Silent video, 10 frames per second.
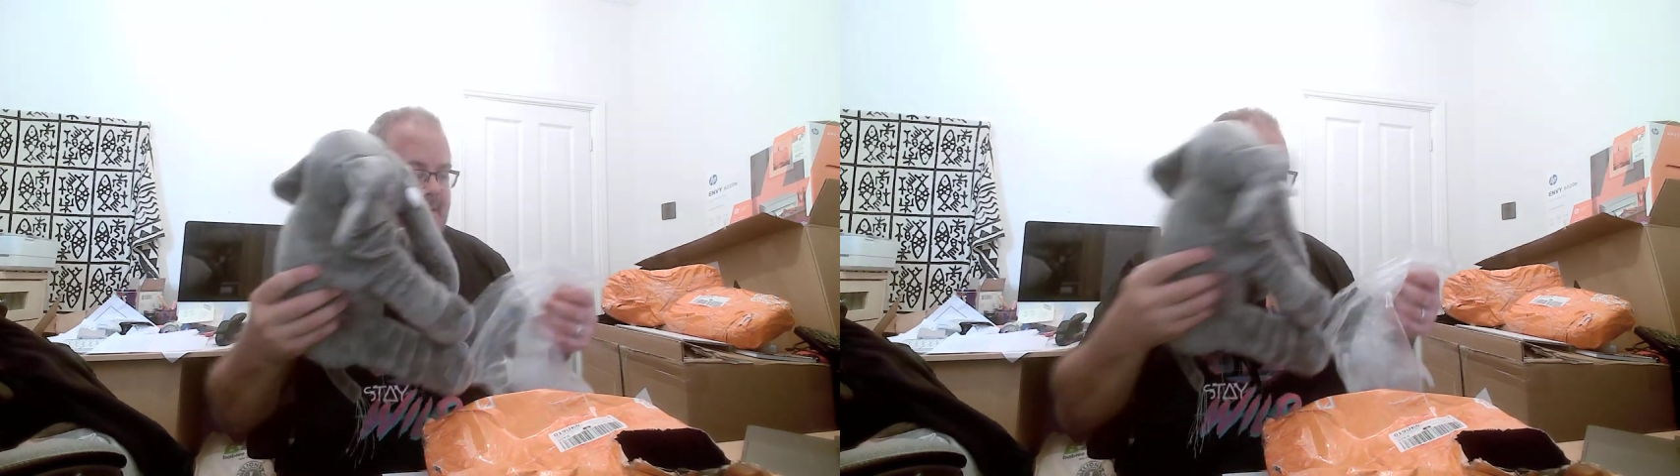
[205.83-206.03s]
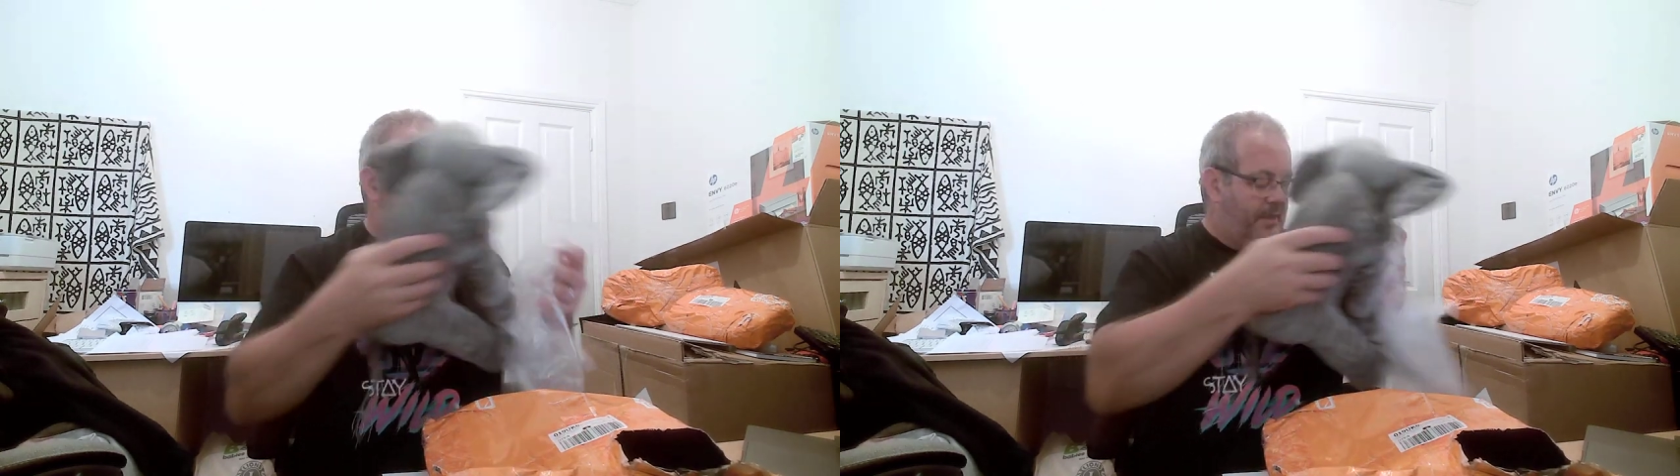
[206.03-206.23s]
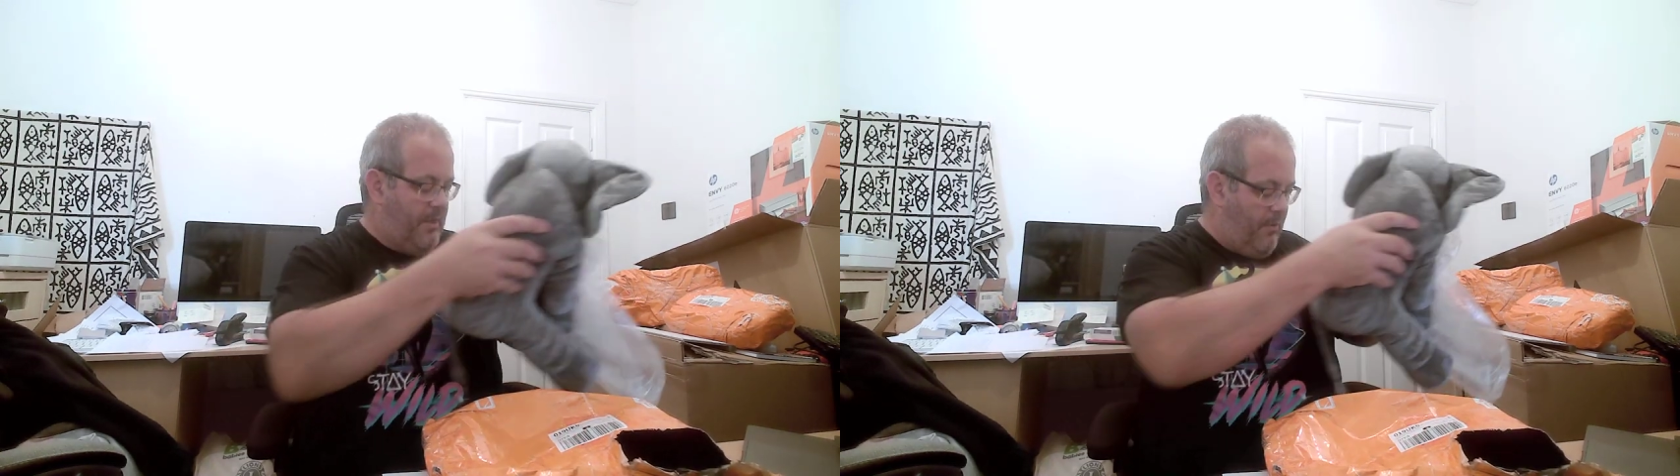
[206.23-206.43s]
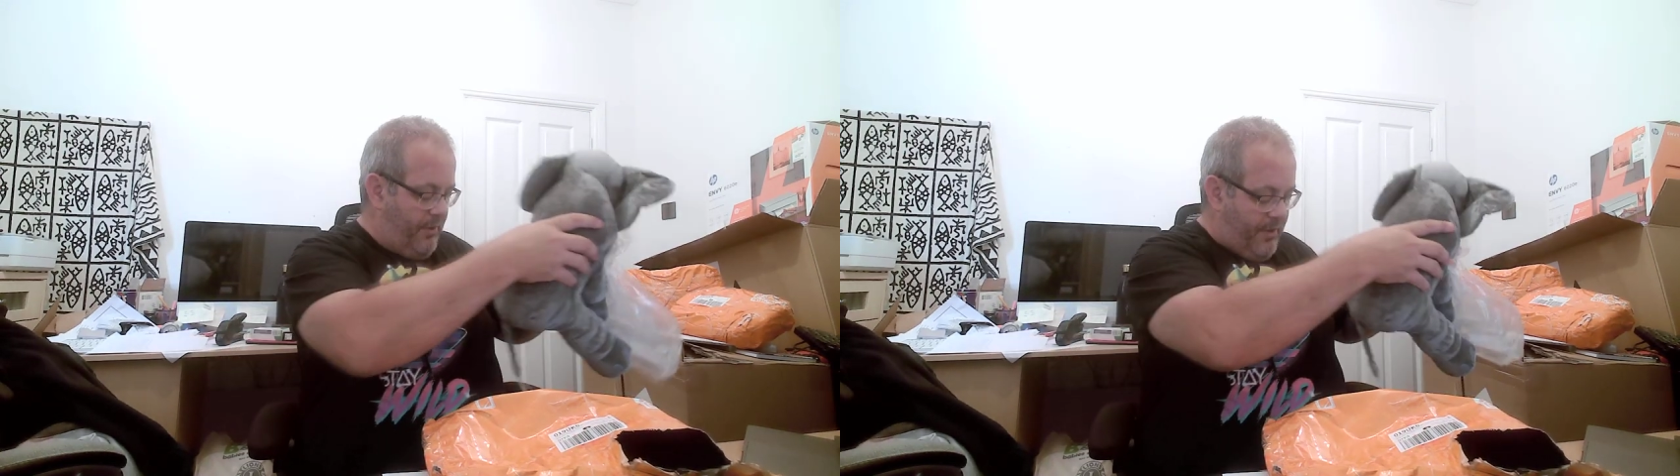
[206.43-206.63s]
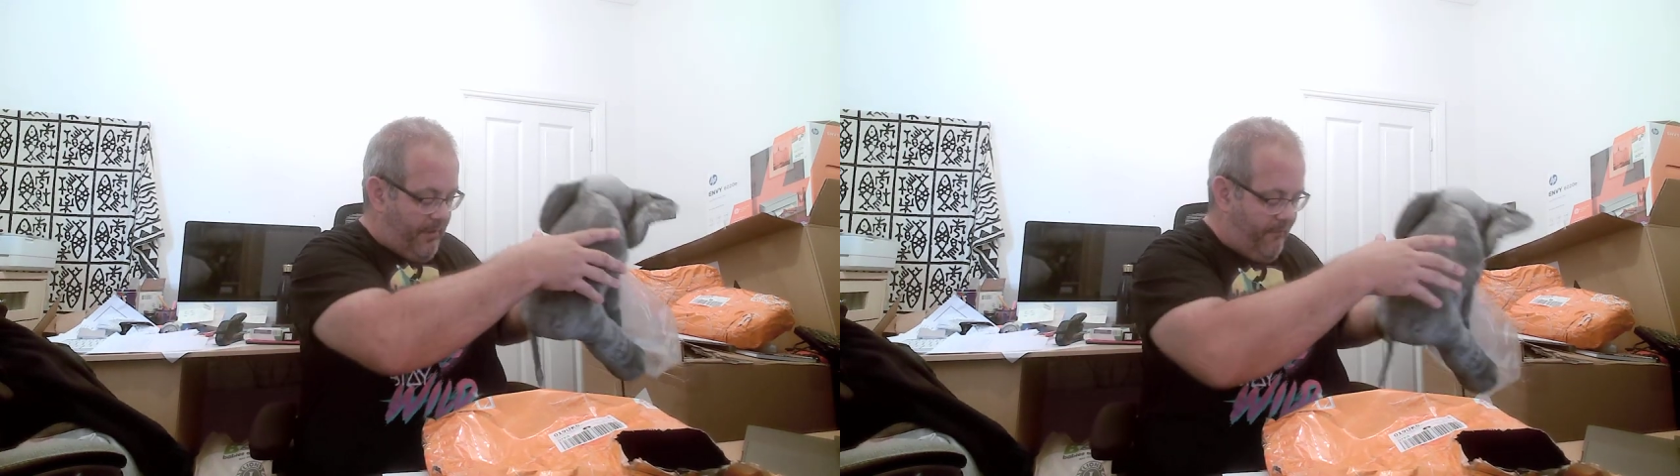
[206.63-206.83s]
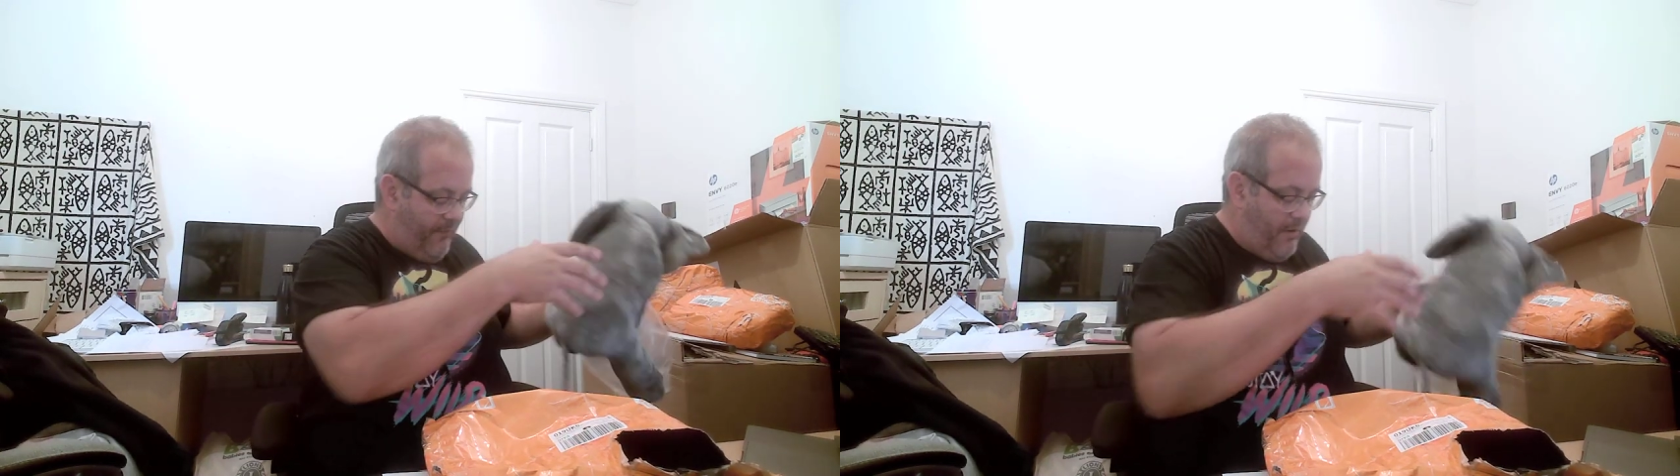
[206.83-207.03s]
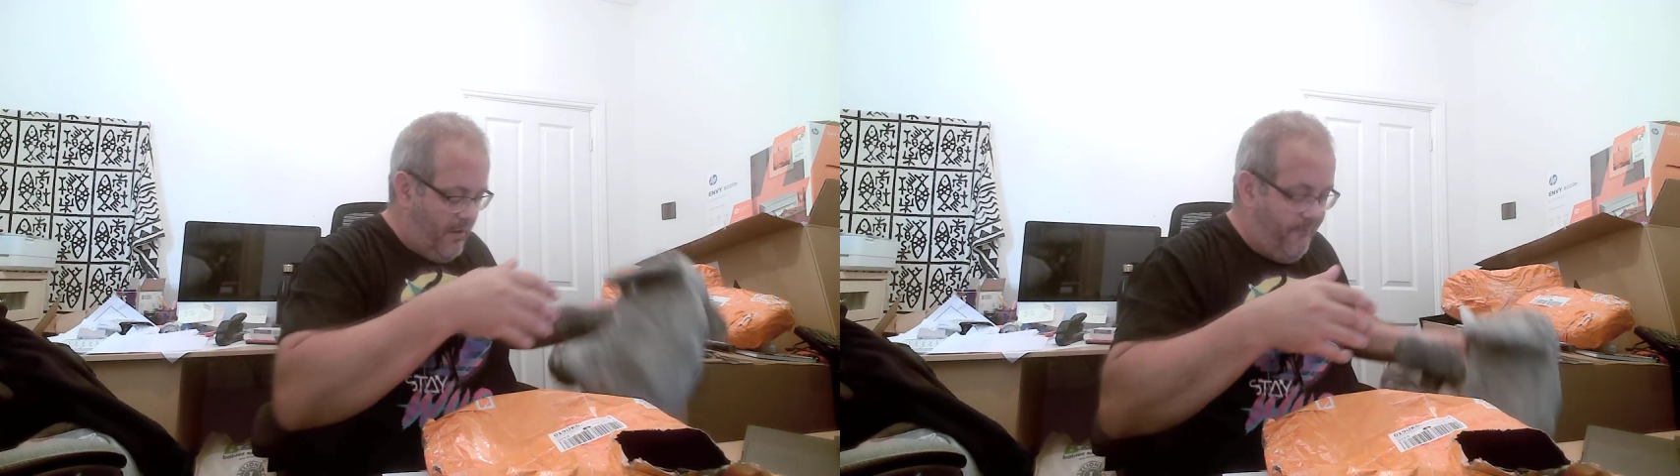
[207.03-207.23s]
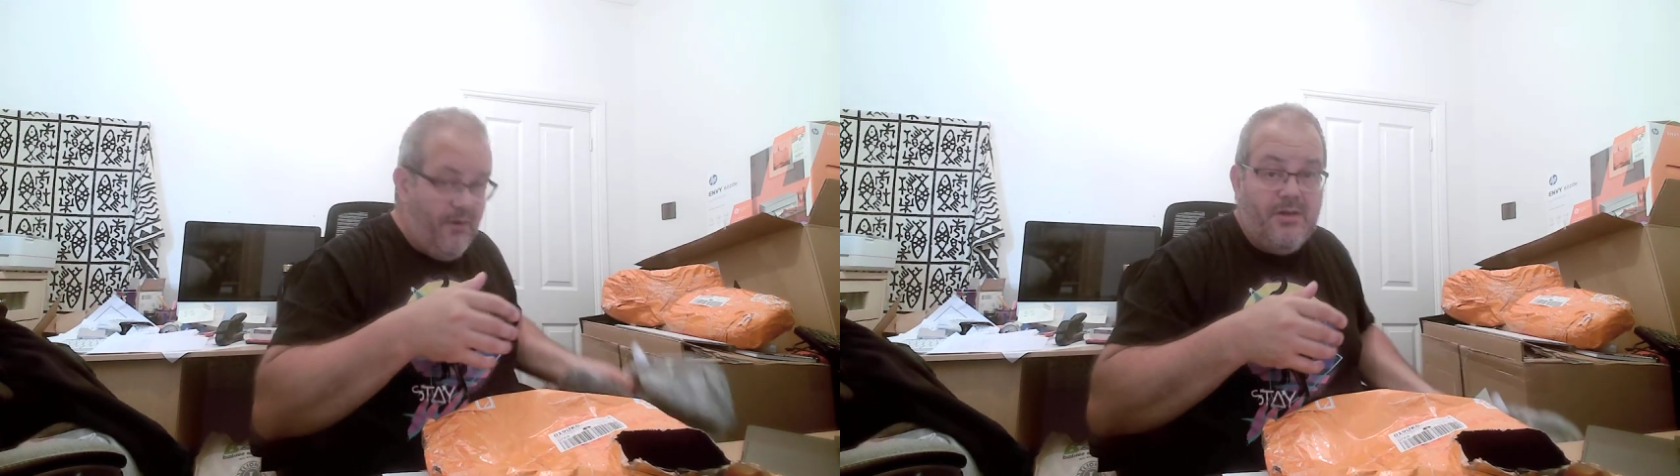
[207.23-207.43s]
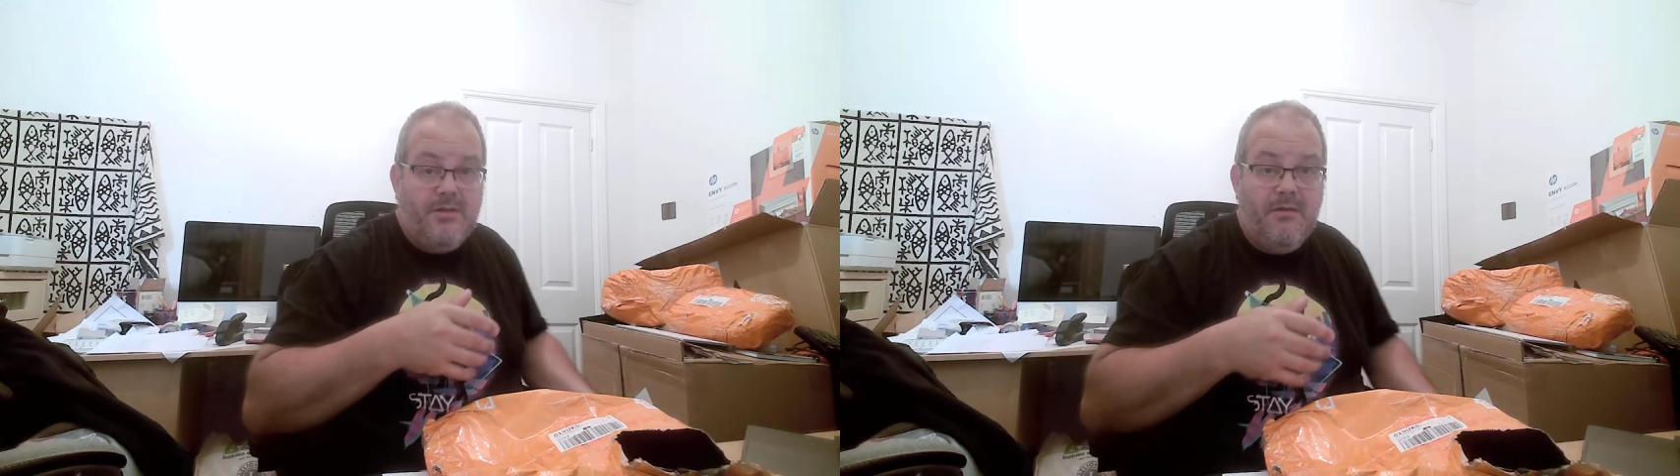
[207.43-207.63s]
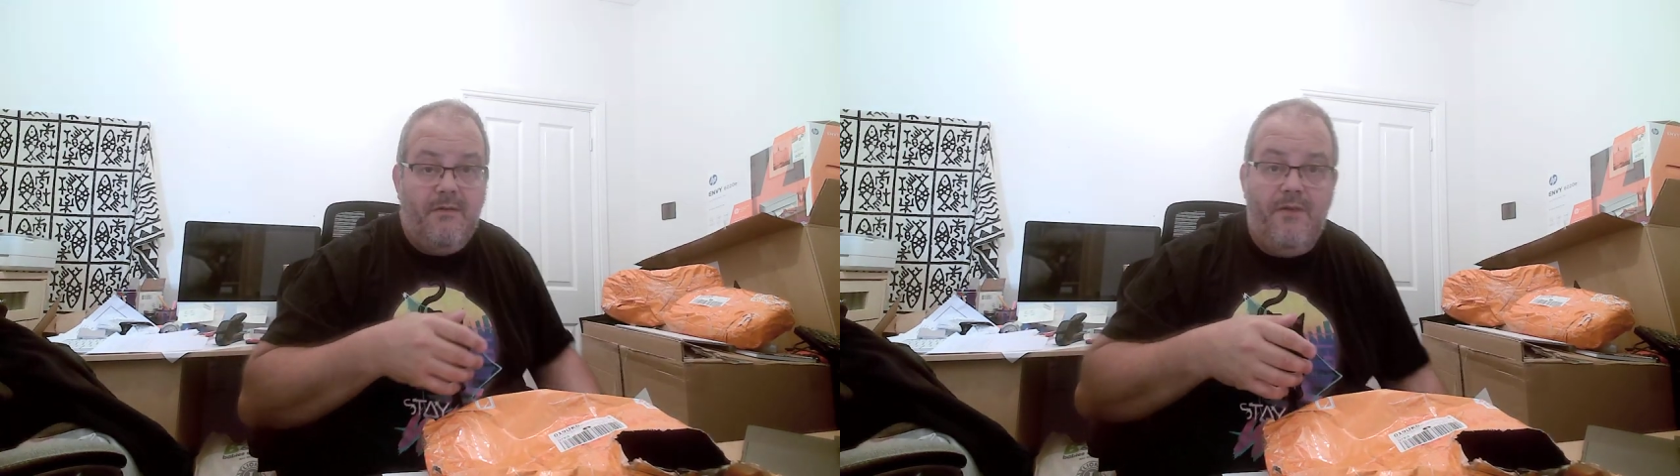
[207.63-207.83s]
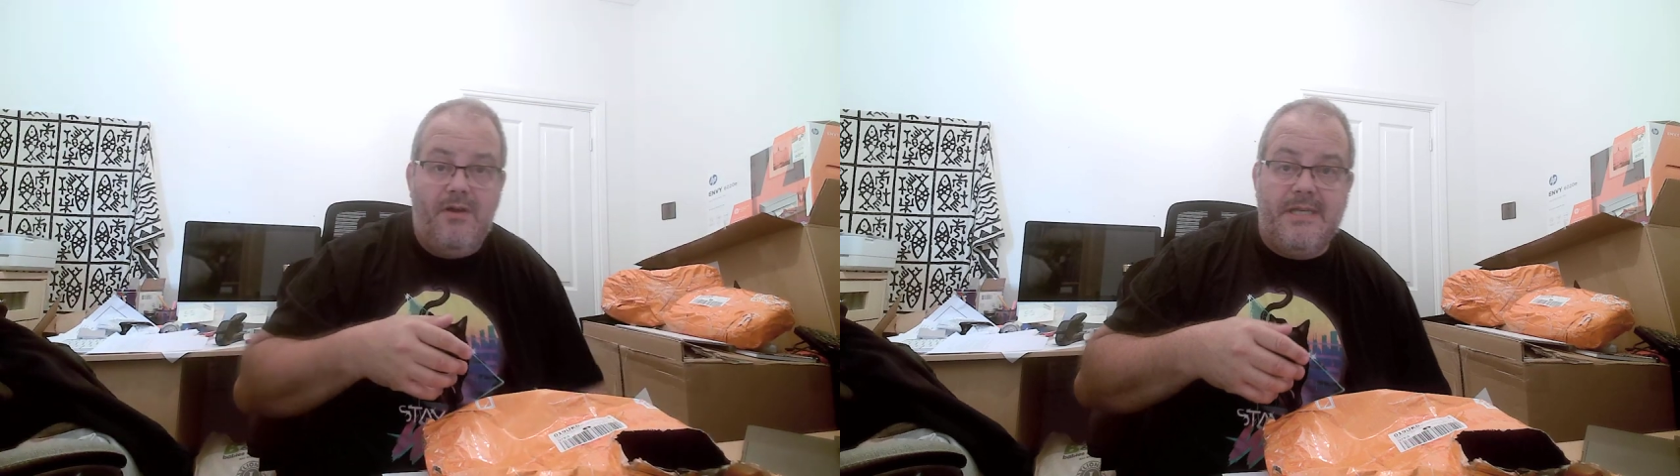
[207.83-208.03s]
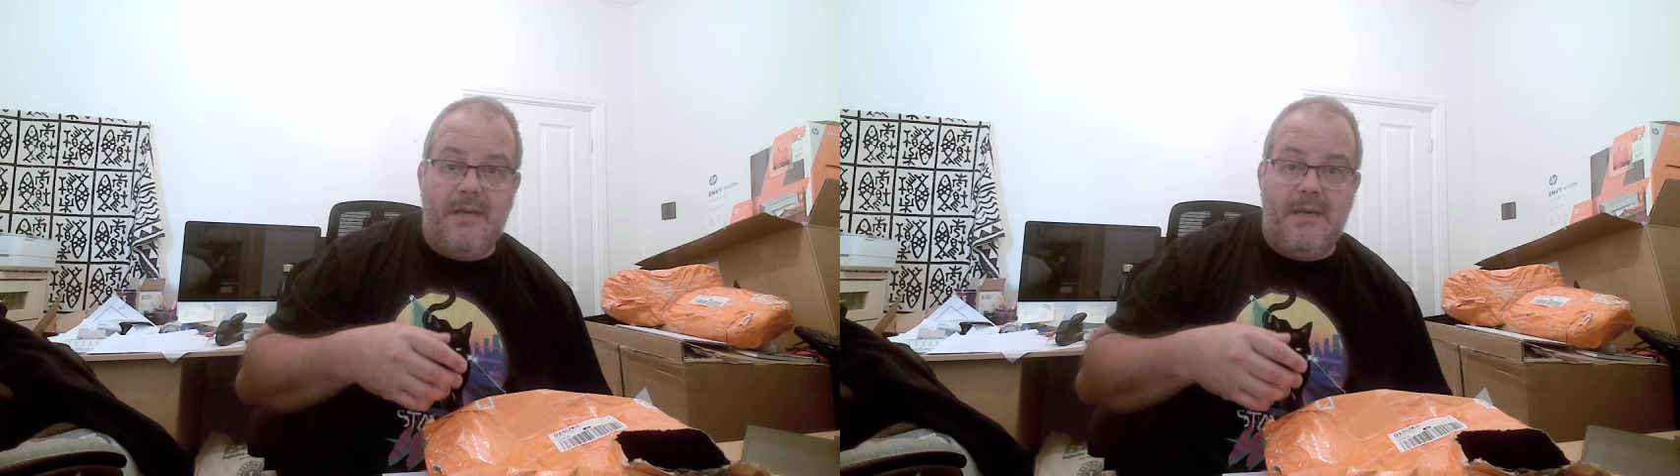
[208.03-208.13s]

So I think for a first